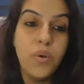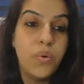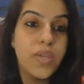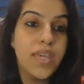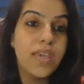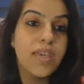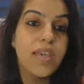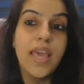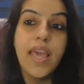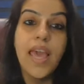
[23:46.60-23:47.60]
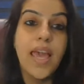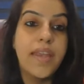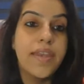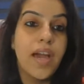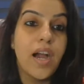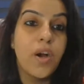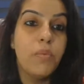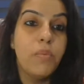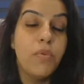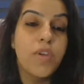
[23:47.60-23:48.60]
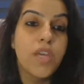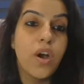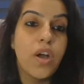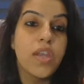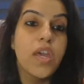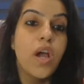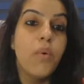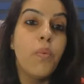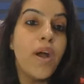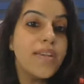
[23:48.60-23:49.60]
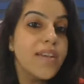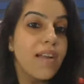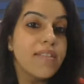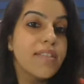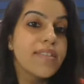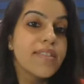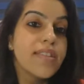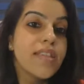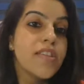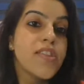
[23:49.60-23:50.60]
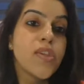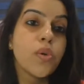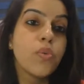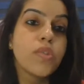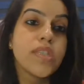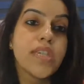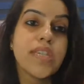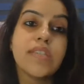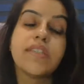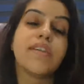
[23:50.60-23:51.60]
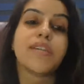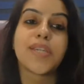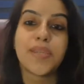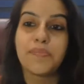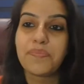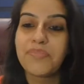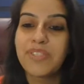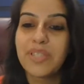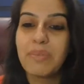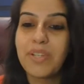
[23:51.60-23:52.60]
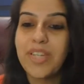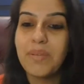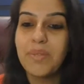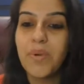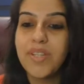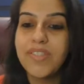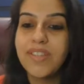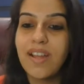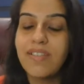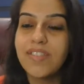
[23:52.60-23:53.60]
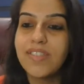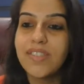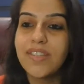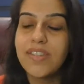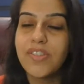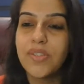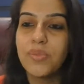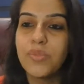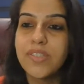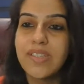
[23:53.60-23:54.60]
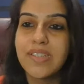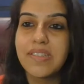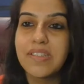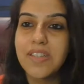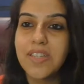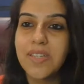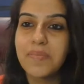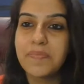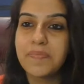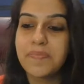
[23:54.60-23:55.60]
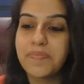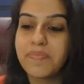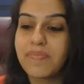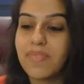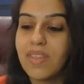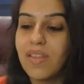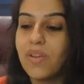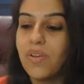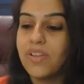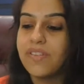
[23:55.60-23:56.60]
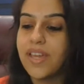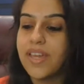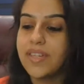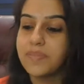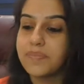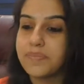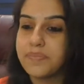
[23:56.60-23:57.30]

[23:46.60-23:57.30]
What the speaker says: Okay, and now moving on. What currency is used in Turkey? So come on, tell me, what is the currency that is used in Turkey? All right.